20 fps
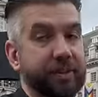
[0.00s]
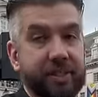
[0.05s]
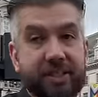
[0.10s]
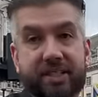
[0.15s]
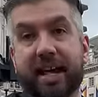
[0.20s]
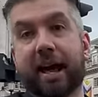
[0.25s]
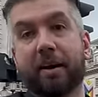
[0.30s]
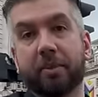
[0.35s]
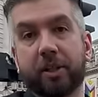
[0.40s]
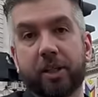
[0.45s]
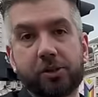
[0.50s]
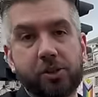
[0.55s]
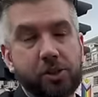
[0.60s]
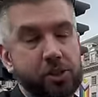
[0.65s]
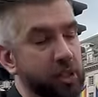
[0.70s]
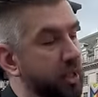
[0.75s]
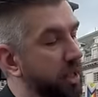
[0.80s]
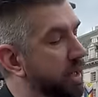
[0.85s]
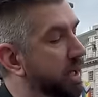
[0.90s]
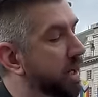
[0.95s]
the damage.
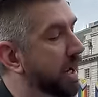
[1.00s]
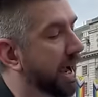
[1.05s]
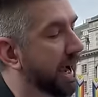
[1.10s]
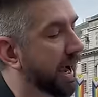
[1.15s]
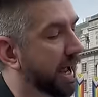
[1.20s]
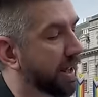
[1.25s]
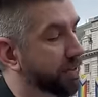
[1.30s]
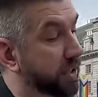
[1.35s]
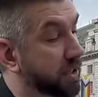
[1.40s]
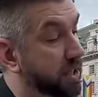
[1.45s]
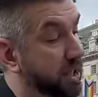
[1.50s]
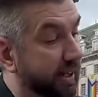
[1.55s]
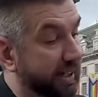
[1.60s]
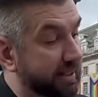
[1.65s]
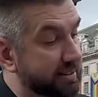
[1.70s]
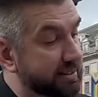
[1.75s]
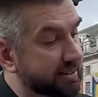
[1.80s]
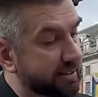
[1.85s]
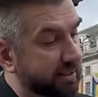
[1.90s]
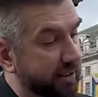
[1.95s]
And the
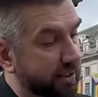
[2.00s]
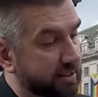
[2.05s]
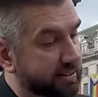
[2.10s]
guys that are